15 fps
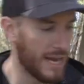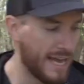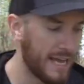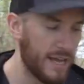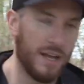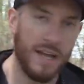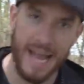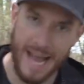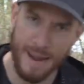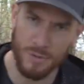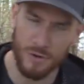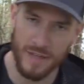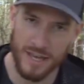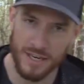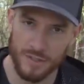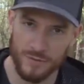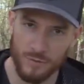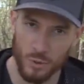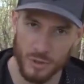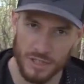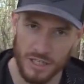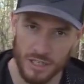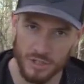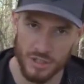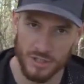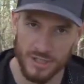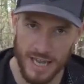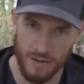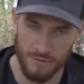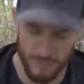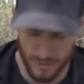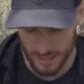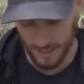a hammer that is 14 inches can fit